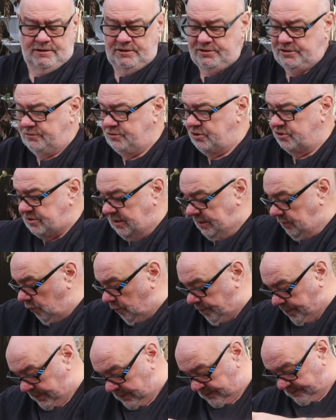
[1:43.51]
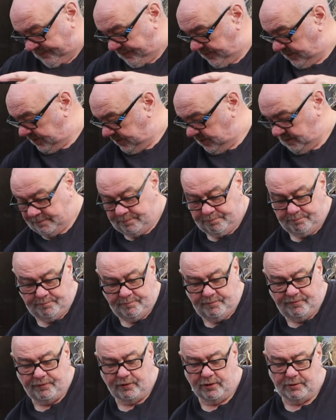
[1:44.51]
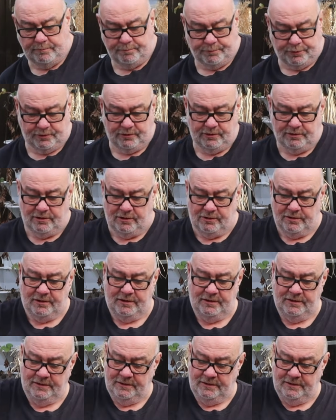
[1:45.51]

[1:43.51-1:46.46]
So just a little bit of fine perlite.